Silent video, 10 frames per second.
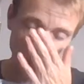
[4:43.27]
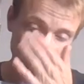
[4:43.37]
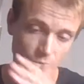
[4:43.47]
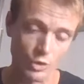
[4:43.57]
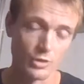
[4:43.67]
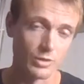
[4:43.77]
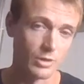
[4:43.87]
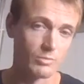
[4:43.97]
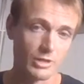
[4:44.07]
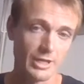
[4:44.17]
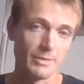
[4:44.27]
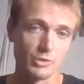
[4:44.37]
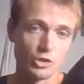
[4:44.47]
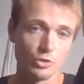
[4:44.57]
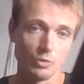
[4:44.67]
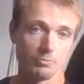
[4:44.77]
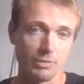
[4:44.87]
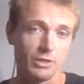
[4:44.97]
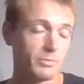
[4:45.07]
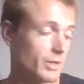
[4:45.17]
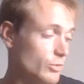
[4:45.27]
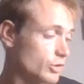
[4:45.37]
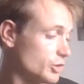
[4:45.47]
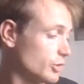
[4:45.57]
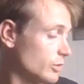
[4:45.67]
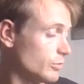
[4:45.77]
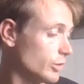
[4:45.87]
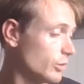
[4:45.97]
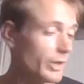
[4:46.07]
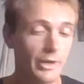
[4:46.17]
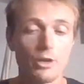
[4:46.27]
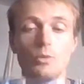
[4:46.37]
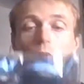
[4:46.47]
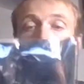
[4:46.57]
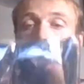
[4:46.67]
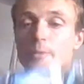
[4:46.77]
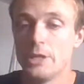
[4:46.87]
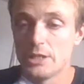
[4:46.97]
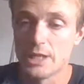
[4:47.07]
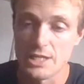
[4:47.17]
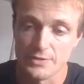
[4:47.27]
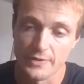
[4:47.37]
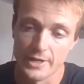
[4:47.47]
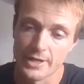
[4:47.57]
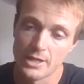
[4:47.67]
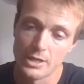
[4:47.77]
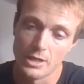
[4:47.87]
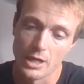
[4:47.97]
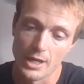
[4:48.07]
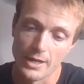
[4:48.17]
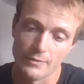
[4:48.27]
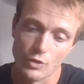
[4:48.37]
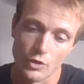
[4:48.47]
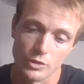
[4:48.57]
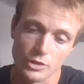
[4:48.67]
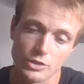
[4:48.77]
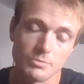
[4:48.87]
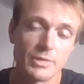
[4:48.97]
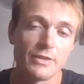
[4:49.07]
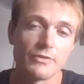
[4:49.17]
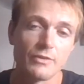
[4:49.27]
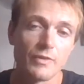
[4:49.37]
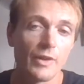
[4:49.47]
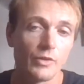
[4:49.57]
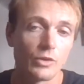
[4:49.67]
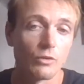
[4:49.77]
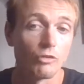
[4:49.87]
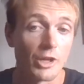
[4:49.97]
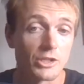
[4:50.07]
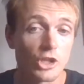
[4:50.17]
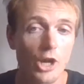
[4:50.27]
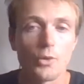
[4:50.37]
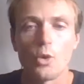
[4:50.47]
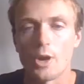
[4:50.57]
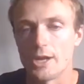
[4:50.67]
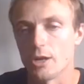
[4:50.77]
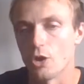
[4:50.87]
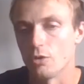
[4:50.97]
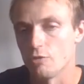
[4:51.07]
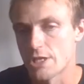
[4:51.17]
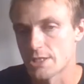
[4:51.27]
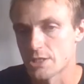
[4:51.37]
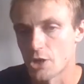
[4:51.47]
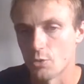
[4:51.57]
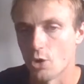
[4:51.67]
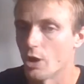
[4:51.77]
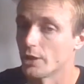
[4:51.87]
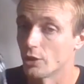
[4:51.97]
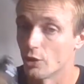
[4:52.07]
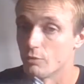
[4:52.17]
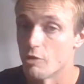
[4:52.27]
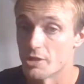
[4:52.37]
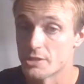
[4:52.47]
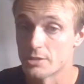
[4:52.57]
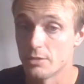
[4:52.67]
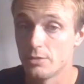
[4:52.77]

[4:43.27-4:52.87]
I'm going to keep the tuna in the pouch, as you know, already know. Last thing, I have got some beef flavoured rice. I do not eat a lot of rice. I do not like a lot of rice.